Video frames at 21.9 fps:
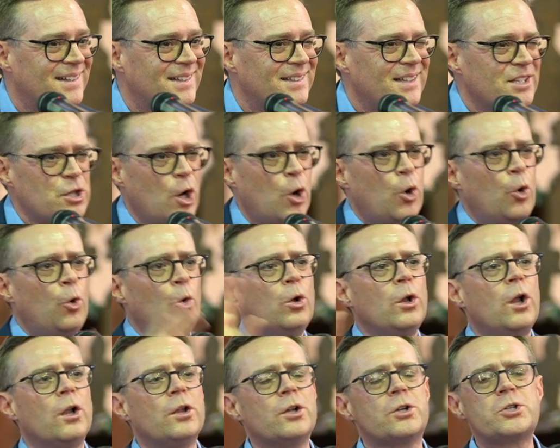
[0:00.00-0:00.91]
That's a
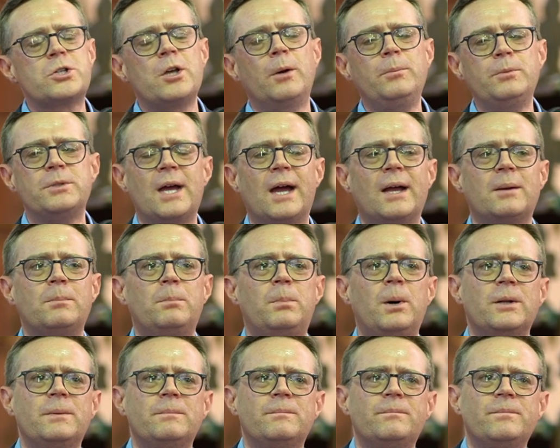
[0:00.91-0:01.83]
whole other subject,
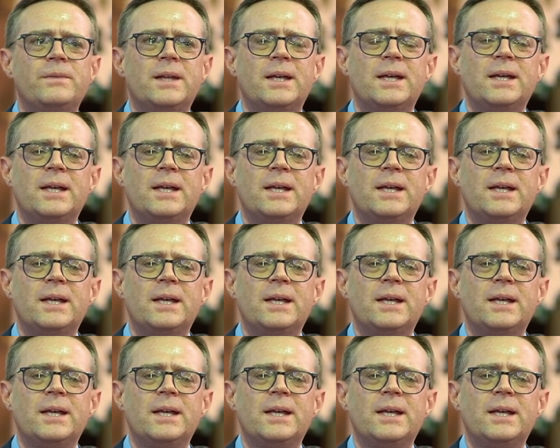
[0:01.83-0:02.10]
but